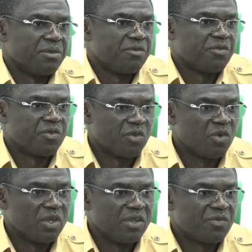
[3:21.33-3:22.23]

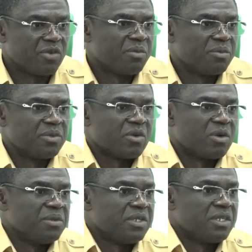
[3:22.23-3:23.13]
flowing from the
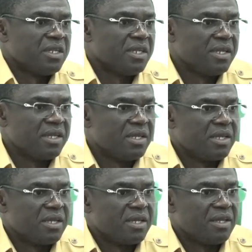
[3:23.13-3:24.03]
committee
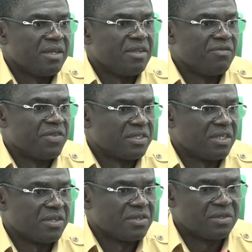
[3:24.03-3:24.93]

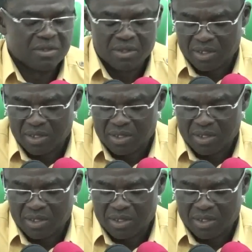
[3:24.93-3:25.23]
investigation.